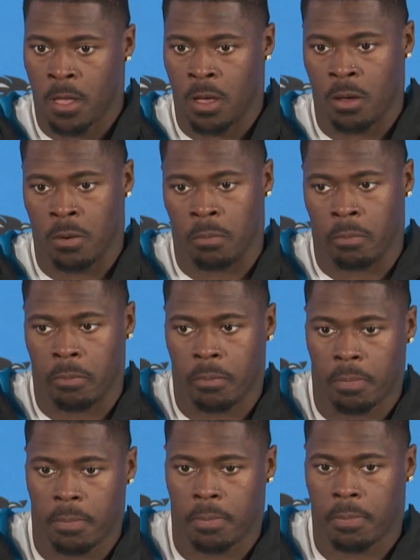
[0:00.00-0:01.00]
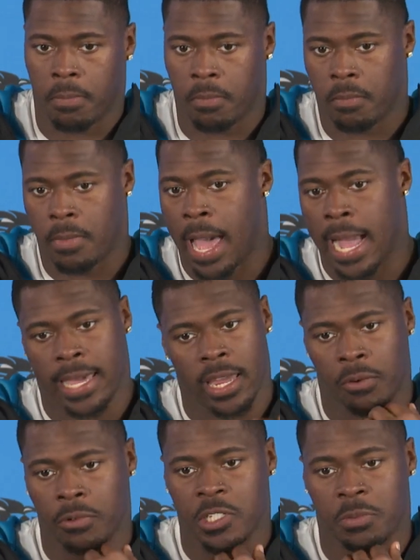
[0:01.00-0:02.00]
Um, I
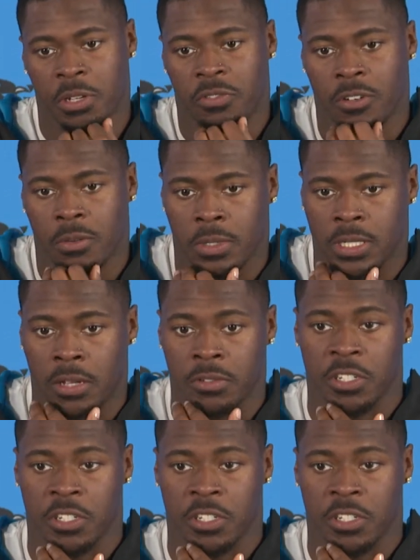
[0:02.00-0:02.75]
can't really speak for them because I was